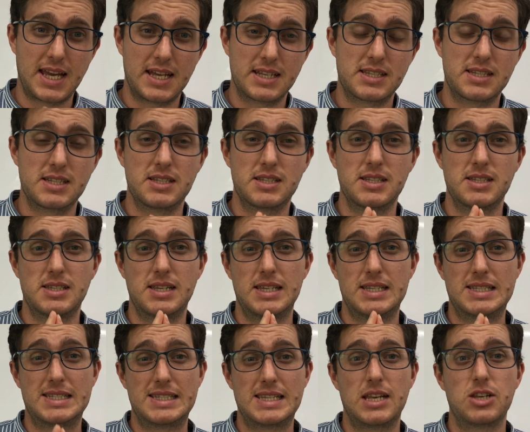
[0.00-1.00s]
acids is
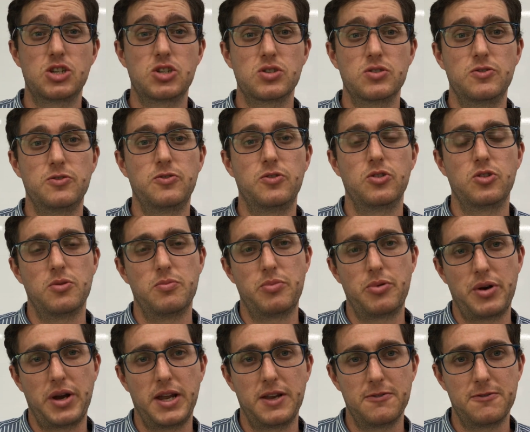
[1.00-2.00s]
essential for your
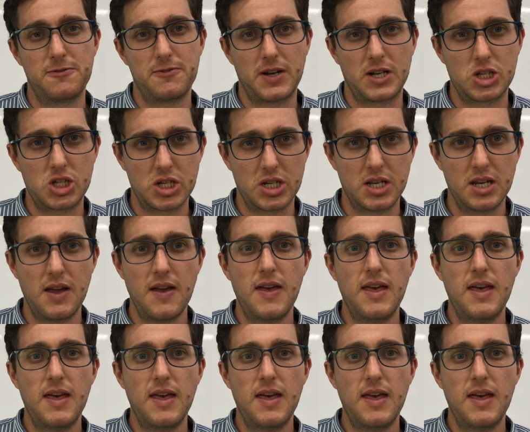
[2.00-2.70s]
brain function,